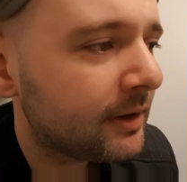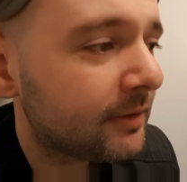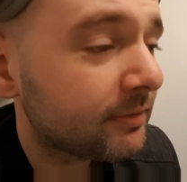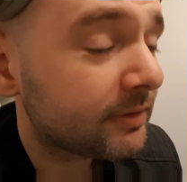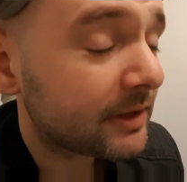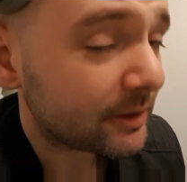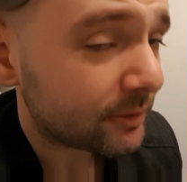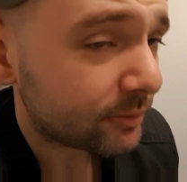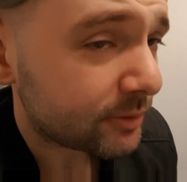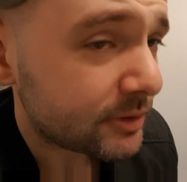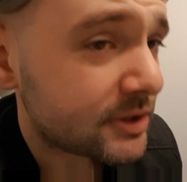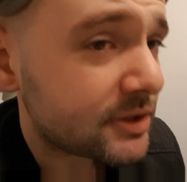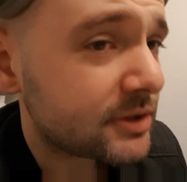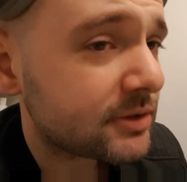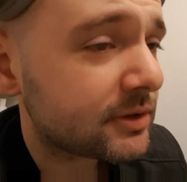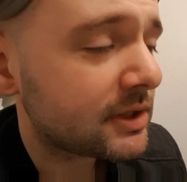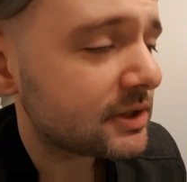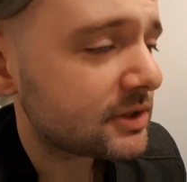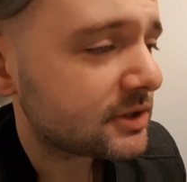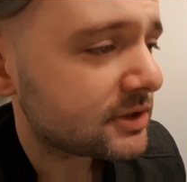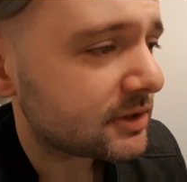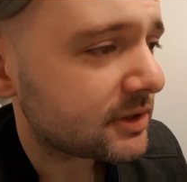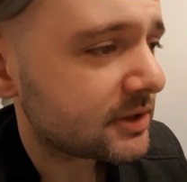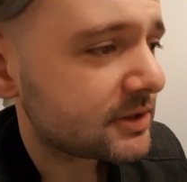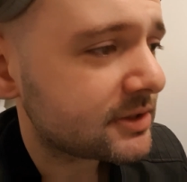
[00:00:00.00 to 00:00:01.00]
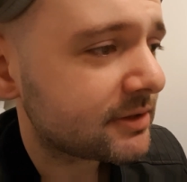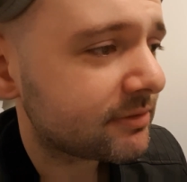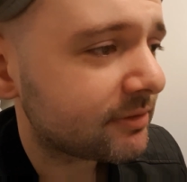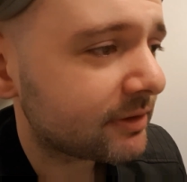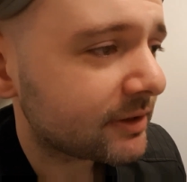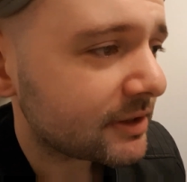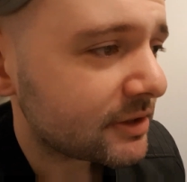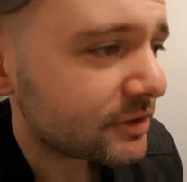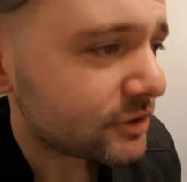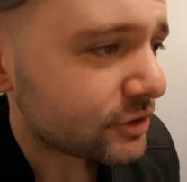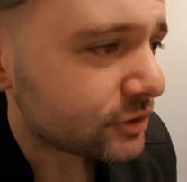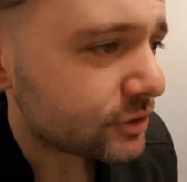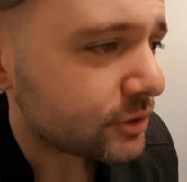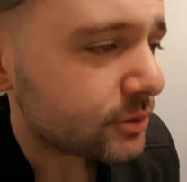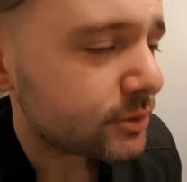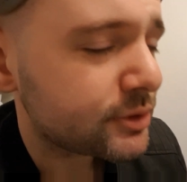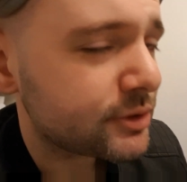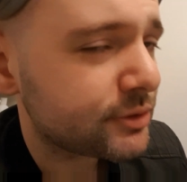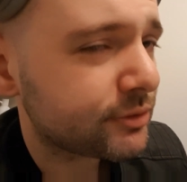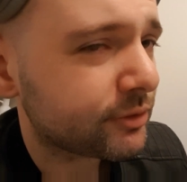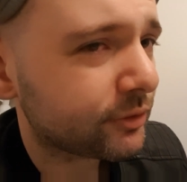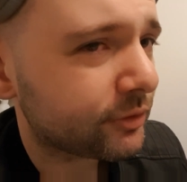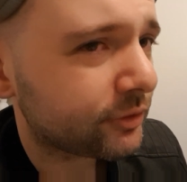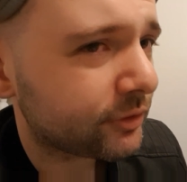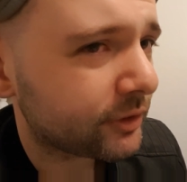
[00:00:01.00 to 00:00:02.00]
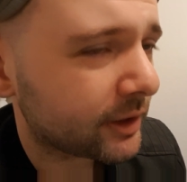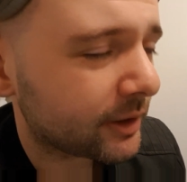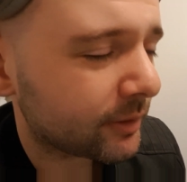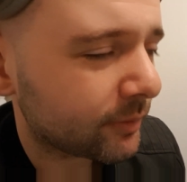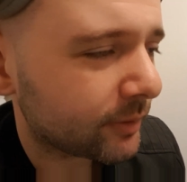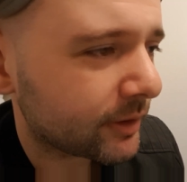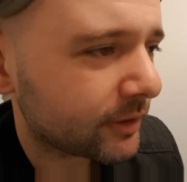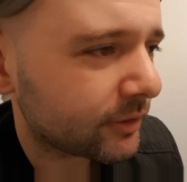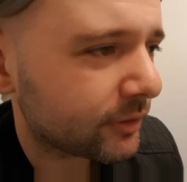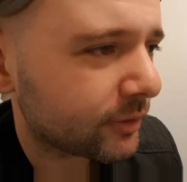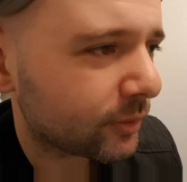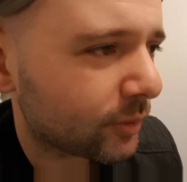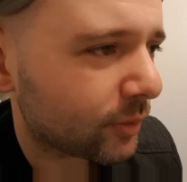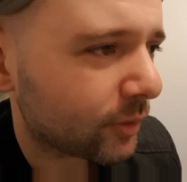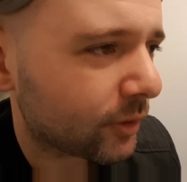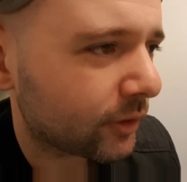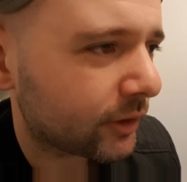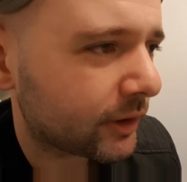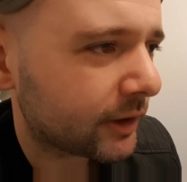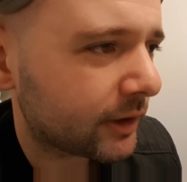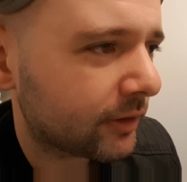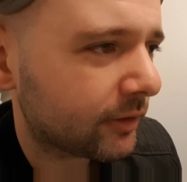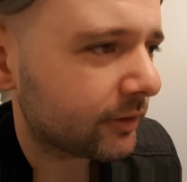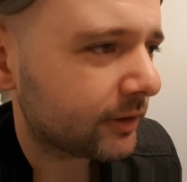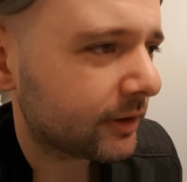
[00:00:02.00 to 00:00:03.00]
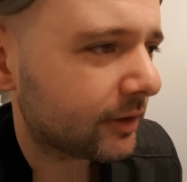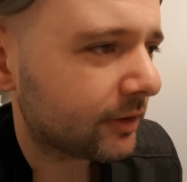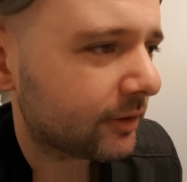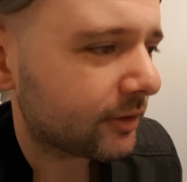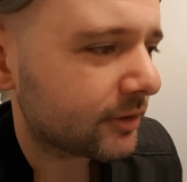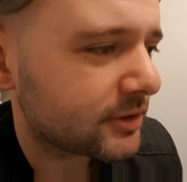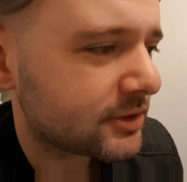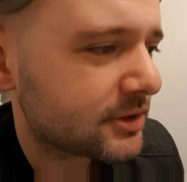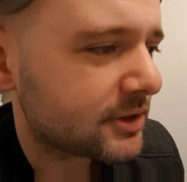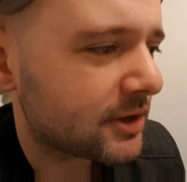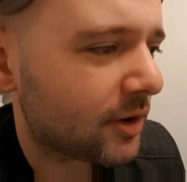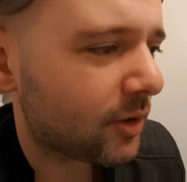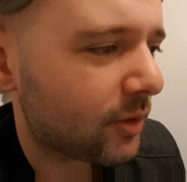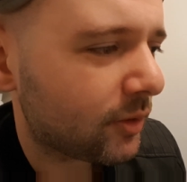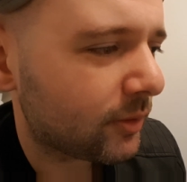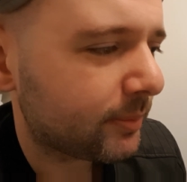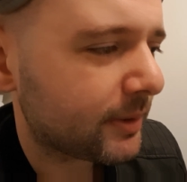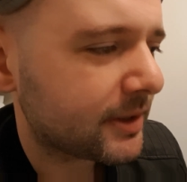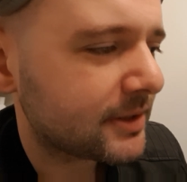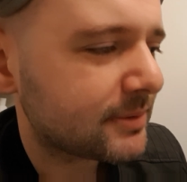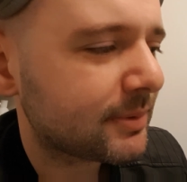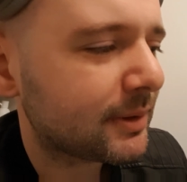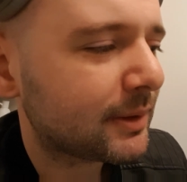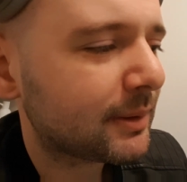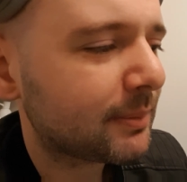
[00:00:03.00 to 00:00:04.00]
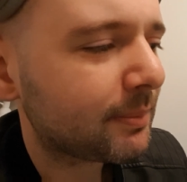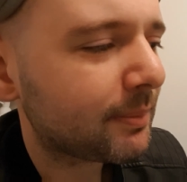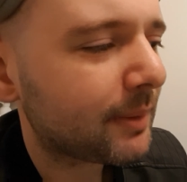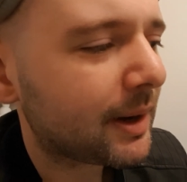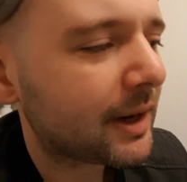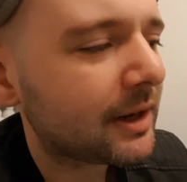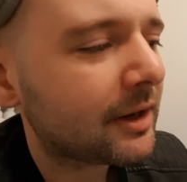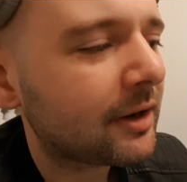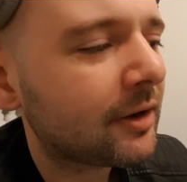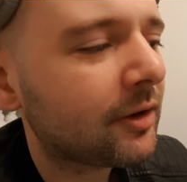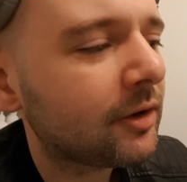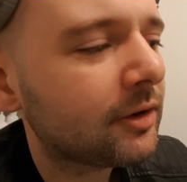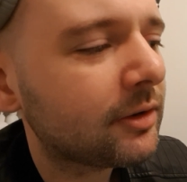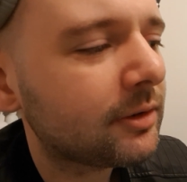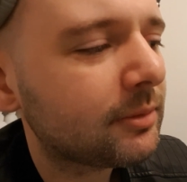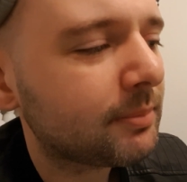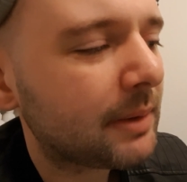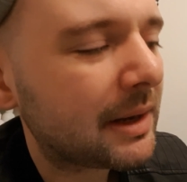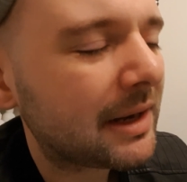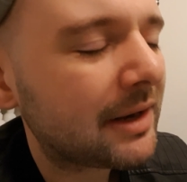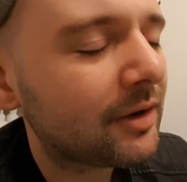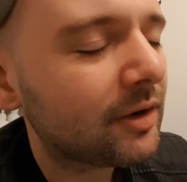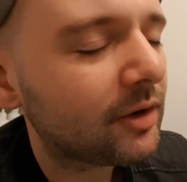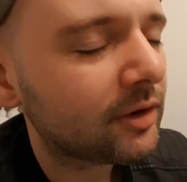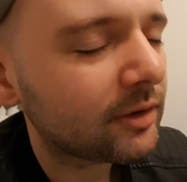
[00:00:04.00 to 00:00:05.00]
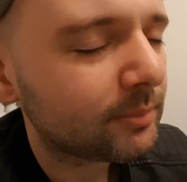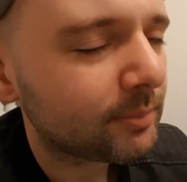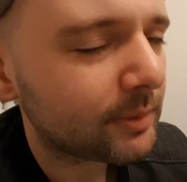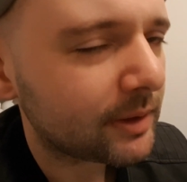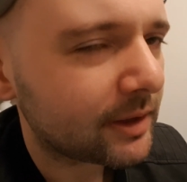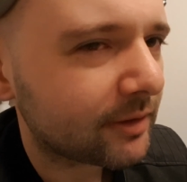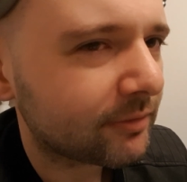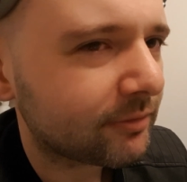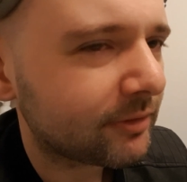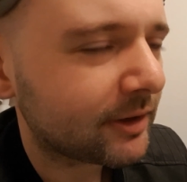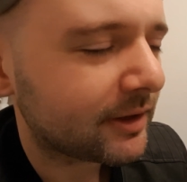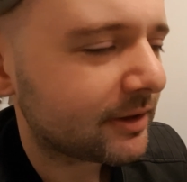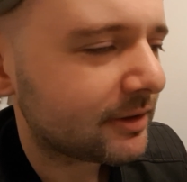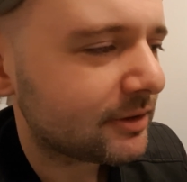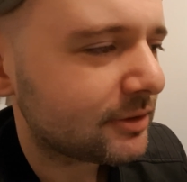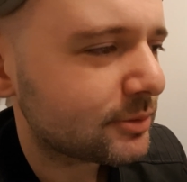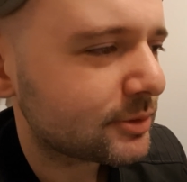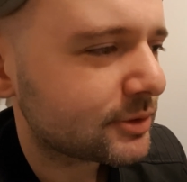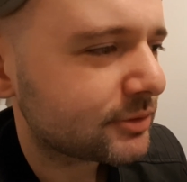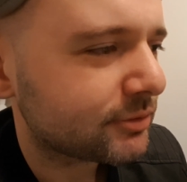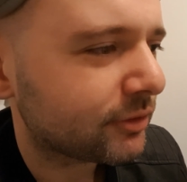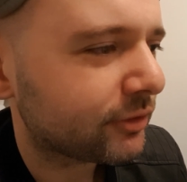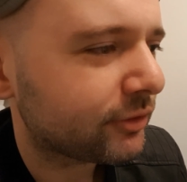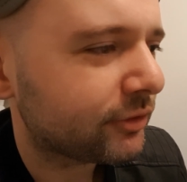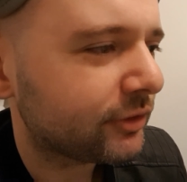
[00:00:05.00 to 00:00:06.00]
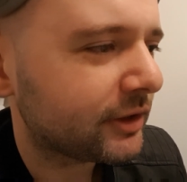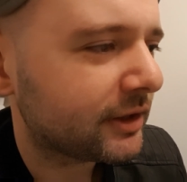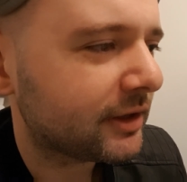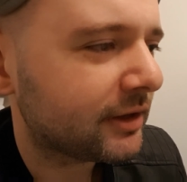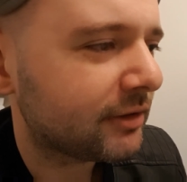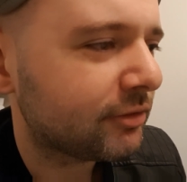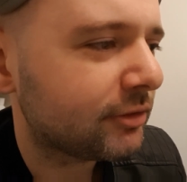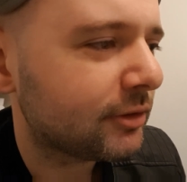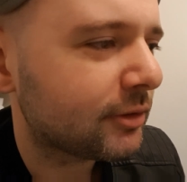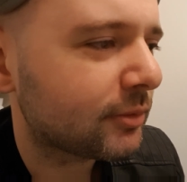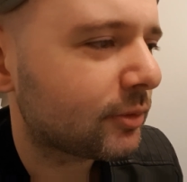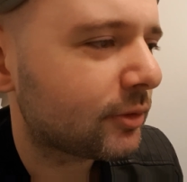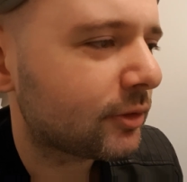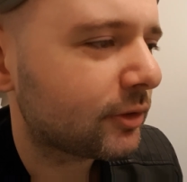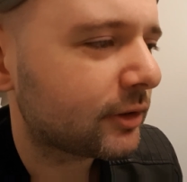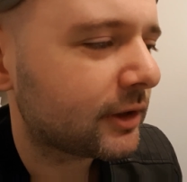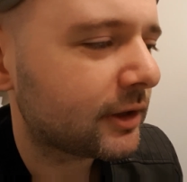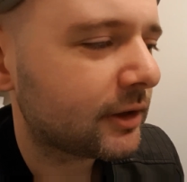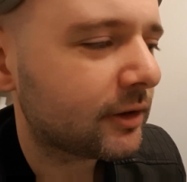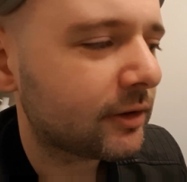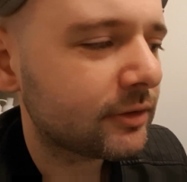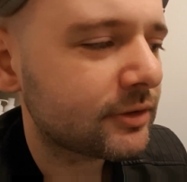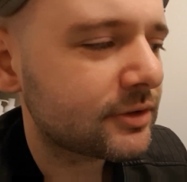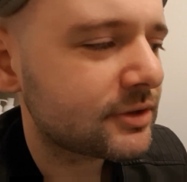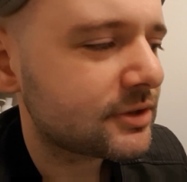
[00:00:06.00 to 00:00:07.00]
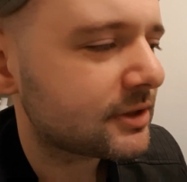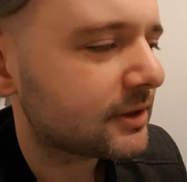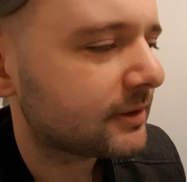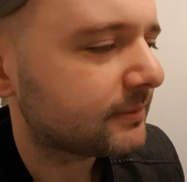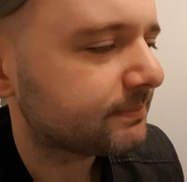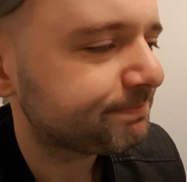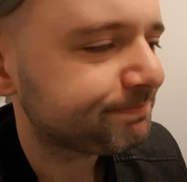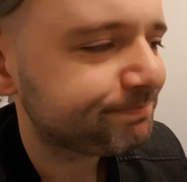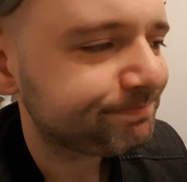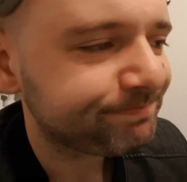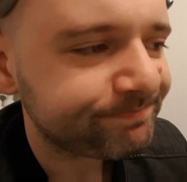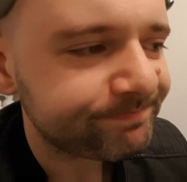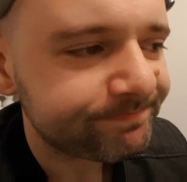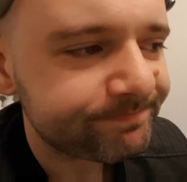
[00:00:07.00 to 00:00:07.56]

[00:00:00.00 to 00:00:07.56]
That restriction is a very useful thing when you're working on a large code base, but it may not be a very useful thing if you're working on some,